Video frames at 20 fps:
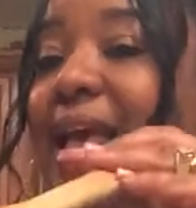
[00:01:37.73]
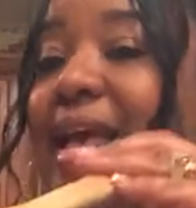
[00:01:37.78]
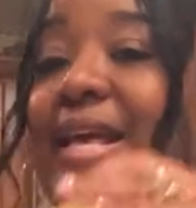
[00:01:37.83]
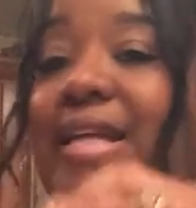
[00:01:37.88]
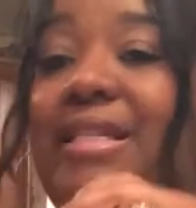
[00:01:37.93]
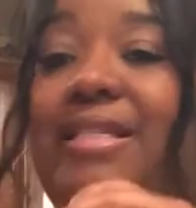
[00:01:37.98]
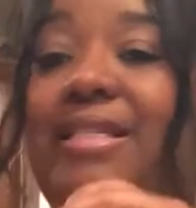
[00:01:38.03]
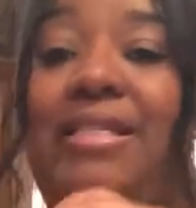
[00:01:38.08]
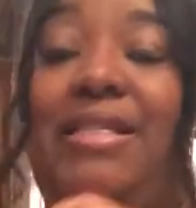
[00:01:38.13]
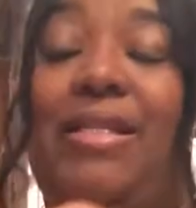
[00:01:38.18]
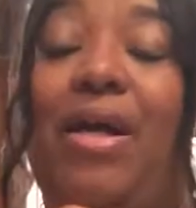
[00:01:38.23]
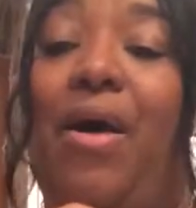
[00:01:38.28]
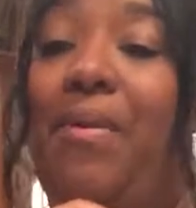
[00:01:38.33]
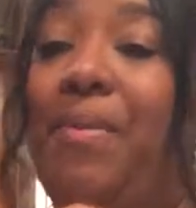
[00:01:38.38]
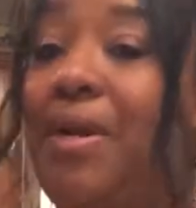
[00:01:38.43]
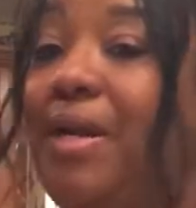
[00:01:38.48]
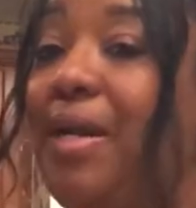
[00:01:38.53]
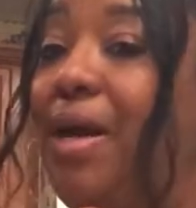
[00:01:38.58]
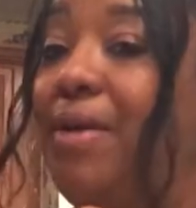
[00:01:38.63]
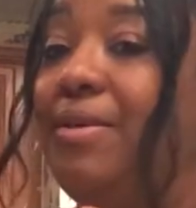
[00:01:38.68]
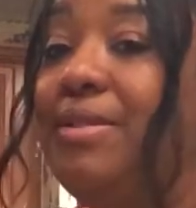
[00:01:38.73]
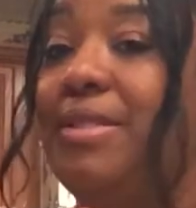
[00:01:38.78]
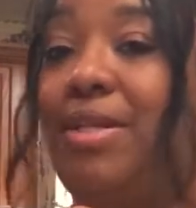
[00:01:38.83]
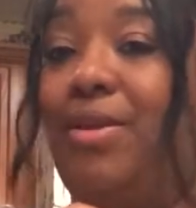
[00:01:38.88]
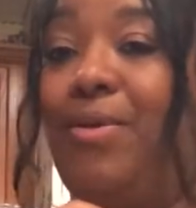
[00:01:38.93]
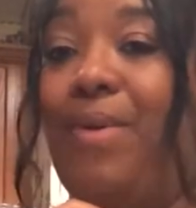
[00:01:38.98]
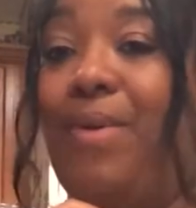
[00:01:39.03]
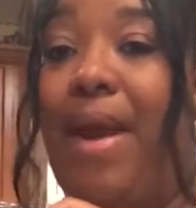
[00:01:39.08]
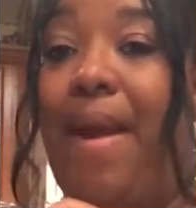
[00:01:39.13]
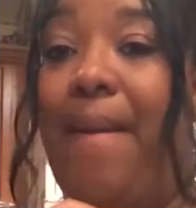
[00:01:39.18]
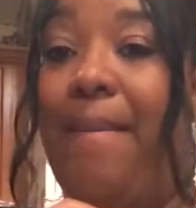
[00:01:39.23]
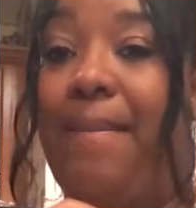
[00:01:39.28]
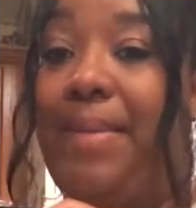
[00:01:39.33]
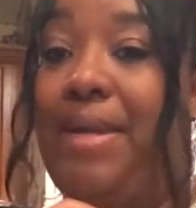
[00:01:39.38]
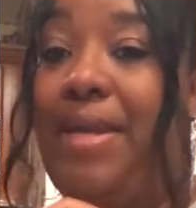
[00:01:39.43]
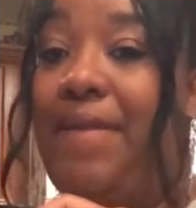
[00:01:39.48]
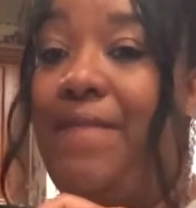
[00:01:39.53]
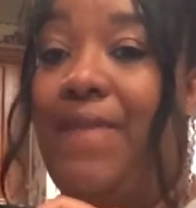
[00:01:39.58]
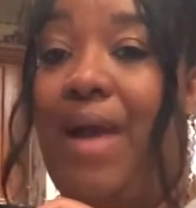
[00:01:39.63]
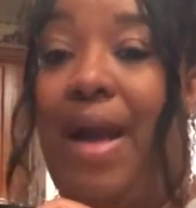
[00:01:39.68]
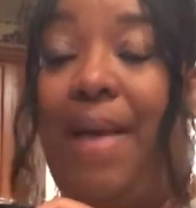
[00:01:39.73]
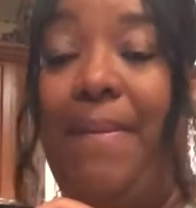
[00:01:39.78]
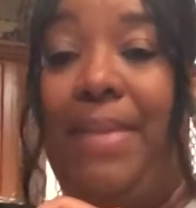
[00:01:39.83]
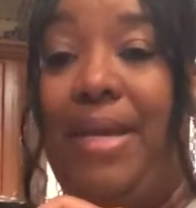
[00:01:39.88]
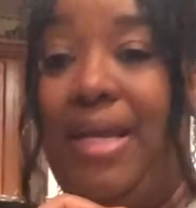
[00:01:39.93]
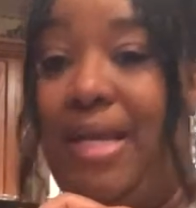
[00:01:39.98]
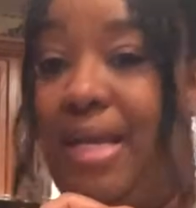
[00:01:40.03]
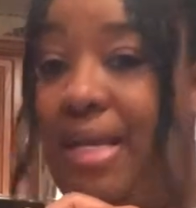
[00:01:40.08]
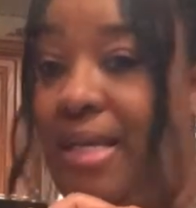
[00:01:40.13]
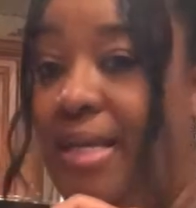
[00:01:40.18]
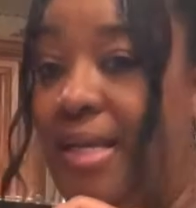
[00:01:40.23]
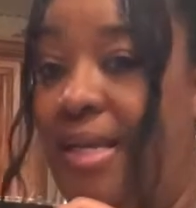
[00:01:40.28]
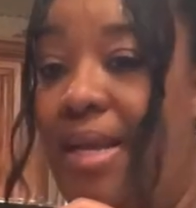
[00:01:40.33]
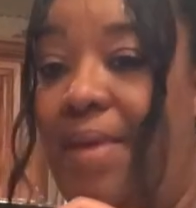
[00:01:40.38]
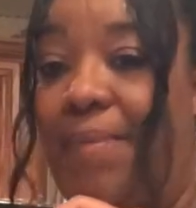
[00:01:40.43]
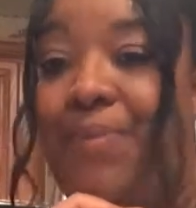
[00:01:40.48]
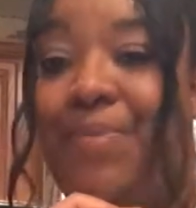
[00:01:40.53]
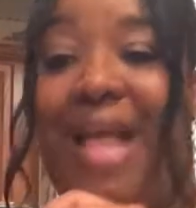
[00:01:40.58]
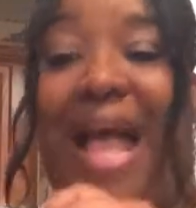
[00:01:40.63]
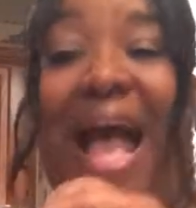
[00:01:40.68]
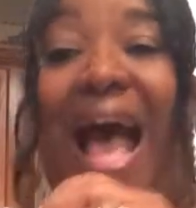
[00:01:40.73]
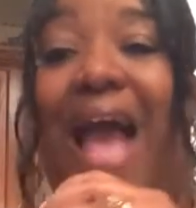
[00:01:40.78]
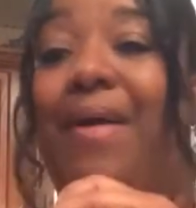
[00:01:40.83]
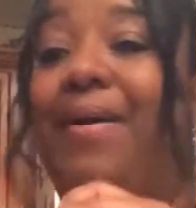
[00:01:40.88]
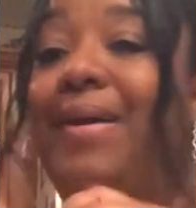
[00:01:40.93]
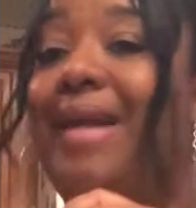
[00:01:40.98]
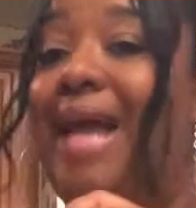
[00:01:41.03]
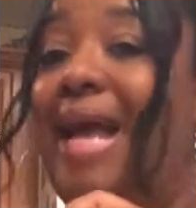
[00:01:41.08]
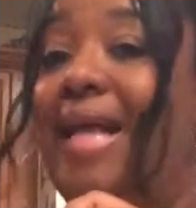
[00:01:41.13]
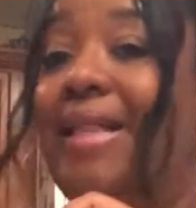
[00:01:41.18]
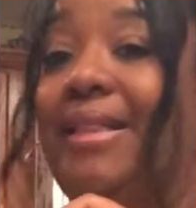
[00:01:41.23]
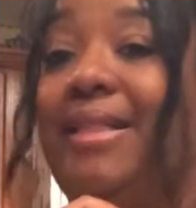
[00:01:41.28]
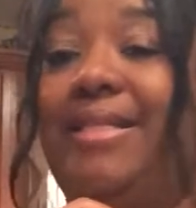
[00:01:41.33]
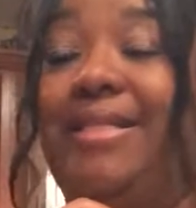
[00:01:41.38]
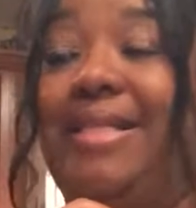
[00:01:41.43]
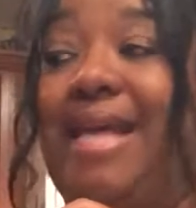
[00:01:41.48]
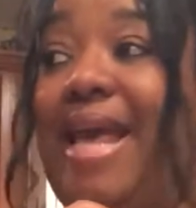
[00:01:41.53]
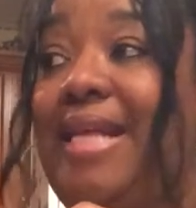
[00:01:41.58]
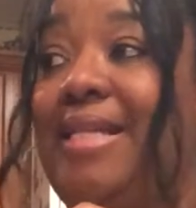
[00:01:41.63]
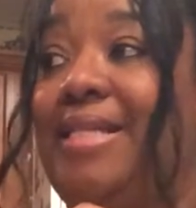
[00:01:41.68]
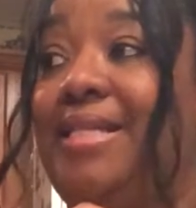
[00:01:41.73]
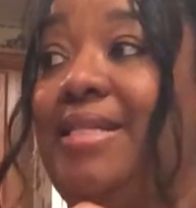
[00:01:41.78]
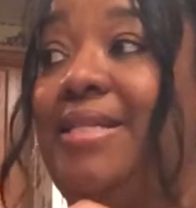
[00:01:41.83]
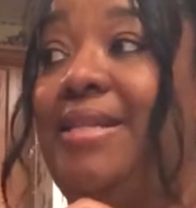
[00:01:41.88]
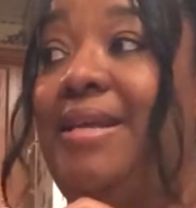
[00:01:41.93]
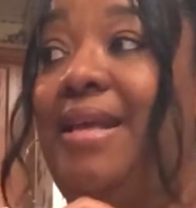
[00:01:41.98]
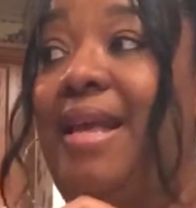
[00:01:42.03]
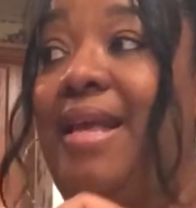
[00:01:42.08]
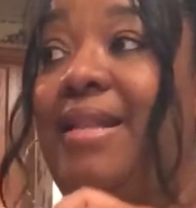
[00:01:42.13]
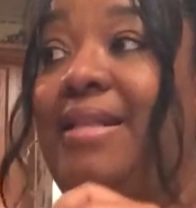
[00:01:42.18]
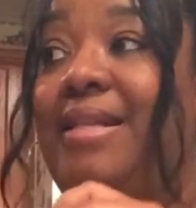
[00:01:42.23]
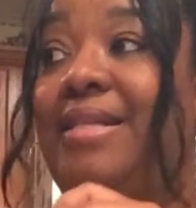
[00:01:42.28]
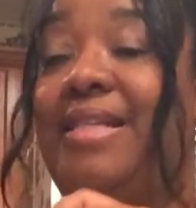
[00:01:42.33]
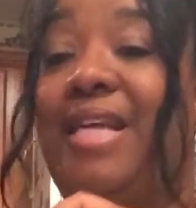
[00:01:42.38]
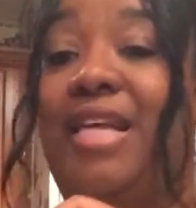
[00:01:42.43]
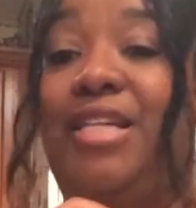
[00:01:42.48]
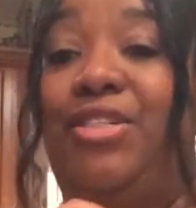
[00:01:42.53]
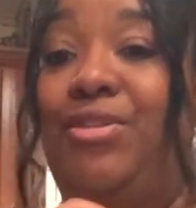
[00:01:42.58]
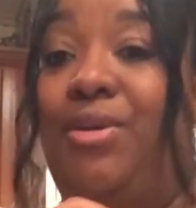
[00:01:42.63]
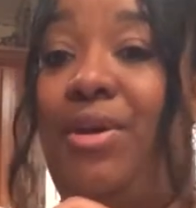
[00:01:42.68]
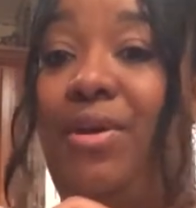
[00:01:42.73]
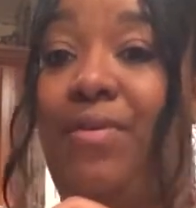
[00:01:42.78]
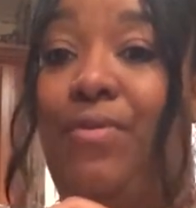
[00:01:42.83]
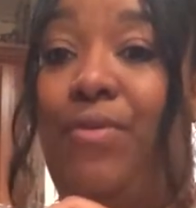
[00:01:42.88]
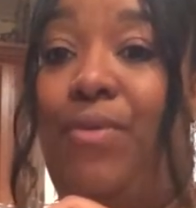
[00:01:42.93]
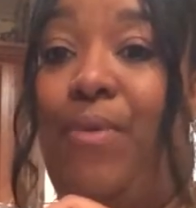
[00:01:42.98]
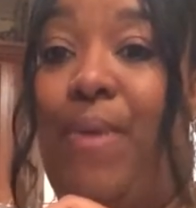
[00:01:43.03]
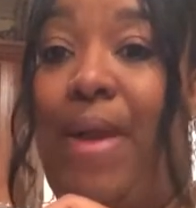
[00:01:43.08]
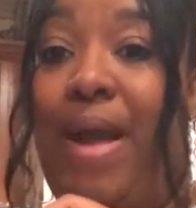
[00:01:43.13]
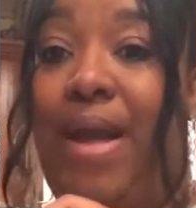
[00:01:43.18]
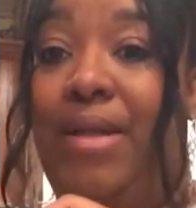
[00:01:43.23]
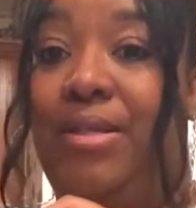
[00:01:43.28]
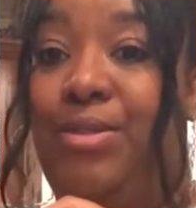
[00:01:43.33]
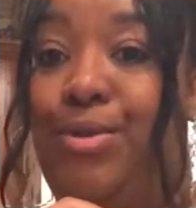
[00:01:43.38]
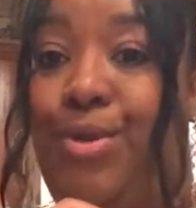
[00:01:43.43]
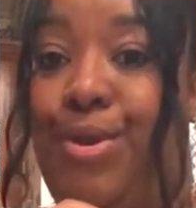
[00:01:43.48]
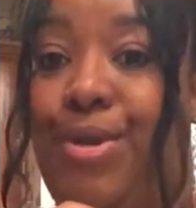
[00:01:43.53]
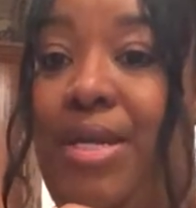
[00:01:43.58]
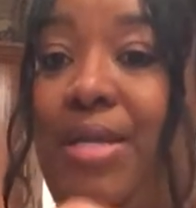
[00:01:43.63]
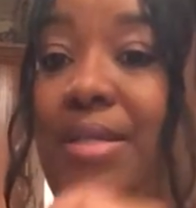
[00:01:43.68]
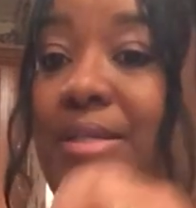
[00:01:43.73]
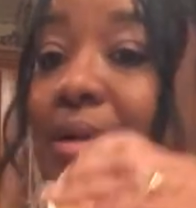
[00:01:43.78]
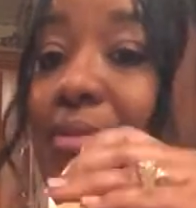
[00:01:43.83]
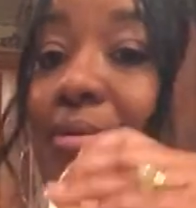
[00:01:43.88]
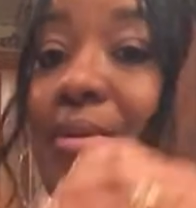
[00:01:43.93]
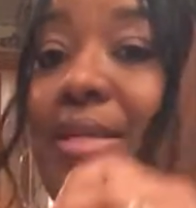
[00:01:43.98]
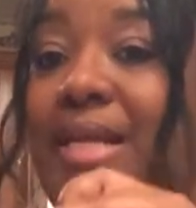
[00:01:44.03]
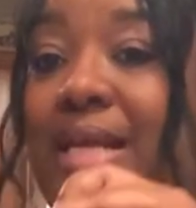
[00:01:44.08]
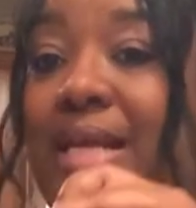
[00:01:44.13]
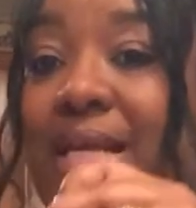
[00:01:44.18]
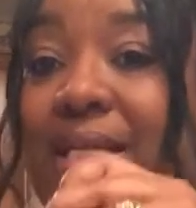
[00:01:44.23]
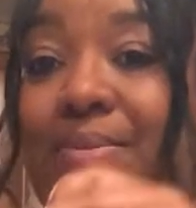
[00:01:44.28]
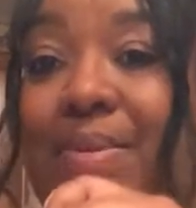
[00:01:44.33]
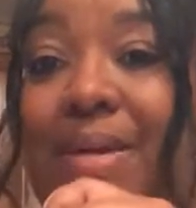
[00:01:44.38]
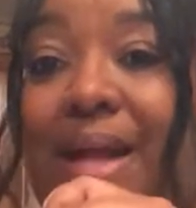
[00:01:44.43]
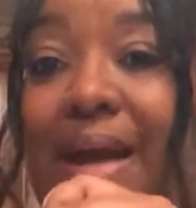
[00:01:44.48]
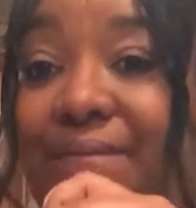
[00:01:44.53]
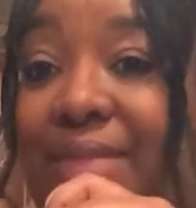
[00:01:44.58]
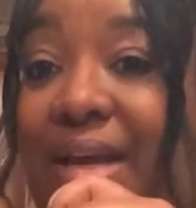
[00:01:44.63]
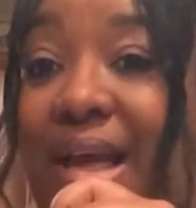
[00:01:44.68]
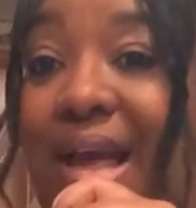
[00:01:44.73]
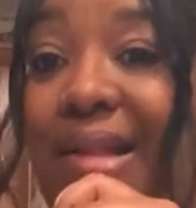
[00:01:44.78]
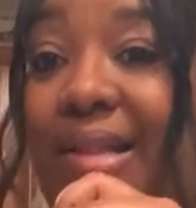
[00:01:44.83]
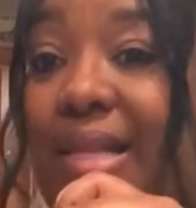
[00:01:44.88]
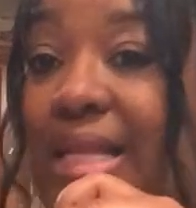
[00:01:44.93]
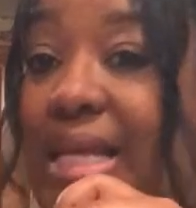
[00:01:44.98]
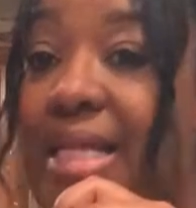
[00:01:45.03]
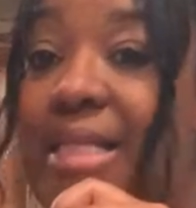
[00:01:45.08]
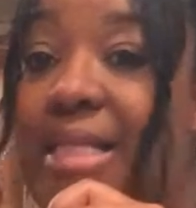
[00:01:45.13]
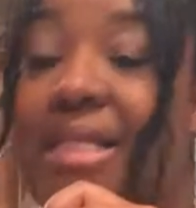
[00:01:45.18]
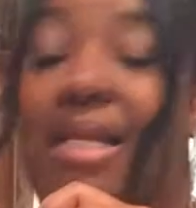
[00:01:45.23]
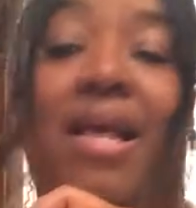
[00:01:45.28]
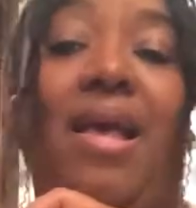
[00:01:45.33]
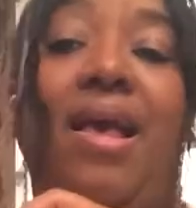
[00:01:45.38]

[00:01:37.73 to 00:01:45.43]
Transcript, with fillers: It's so close to ground beef. I mean, I don't like the taste and the texture of ground turkey. So this, when I found this,